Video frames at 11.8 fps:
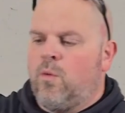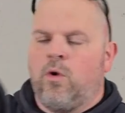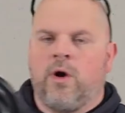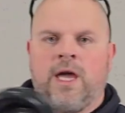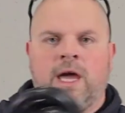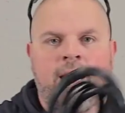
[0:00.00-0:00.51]
We'll
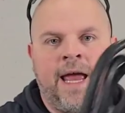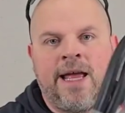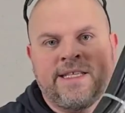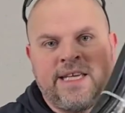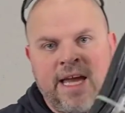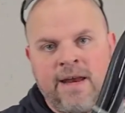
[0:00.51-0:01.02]
get a
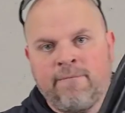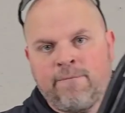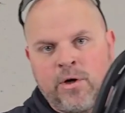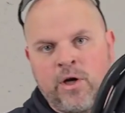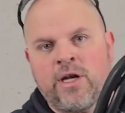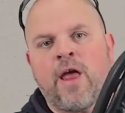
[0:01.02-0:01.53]
10
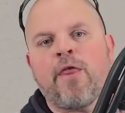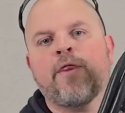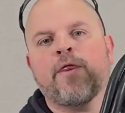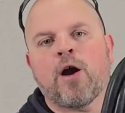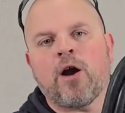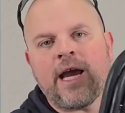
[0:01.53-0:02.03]
foot,
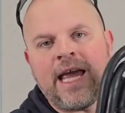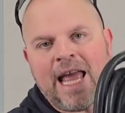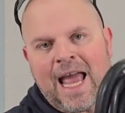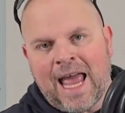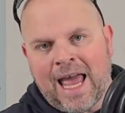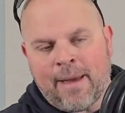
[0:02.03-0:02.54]

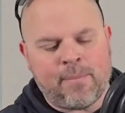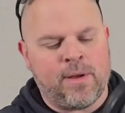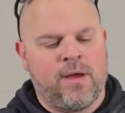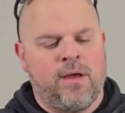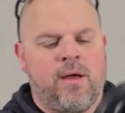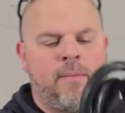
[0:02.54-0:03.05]
30 amp
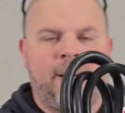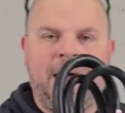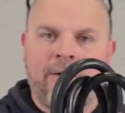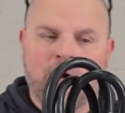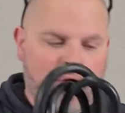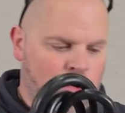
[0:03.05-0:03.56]

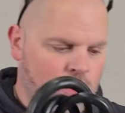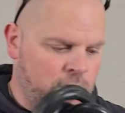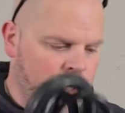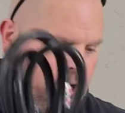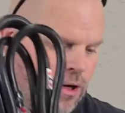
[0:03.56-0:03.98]
power cord,